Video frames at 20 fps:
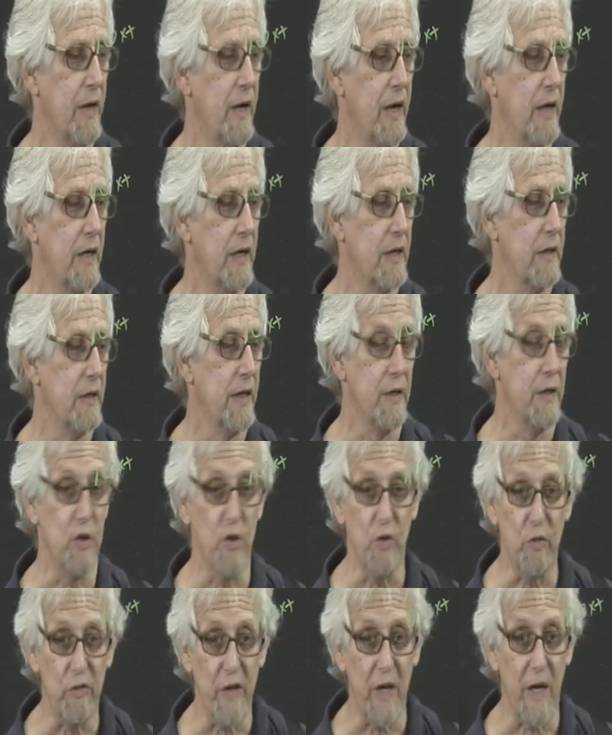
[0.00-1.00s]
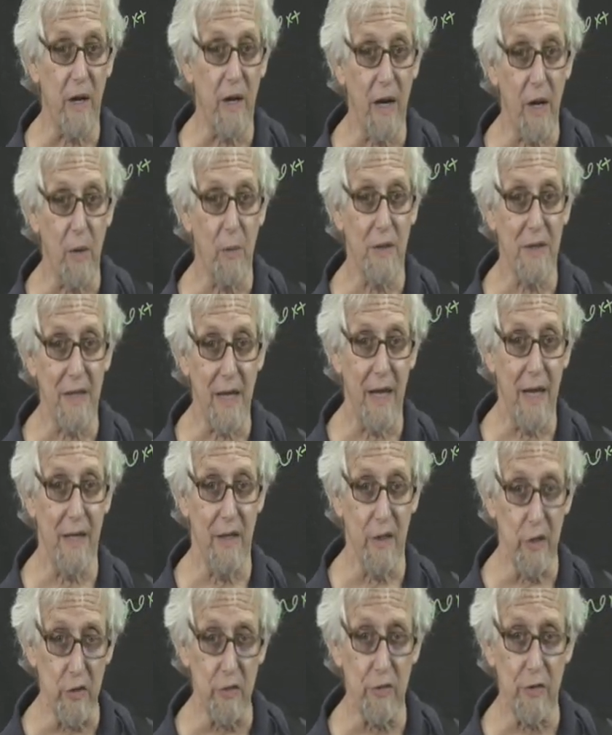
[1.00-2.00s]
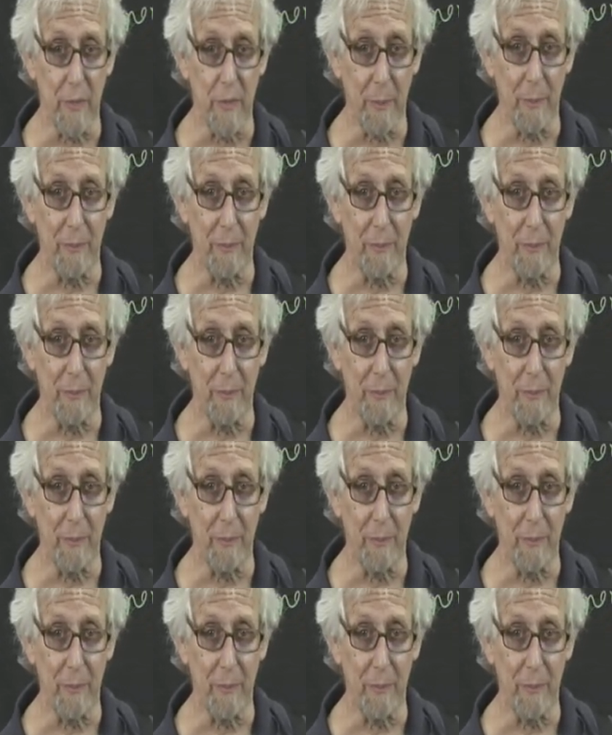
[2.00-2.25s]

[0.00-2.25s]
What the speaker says: And I'll let you figure out what that is.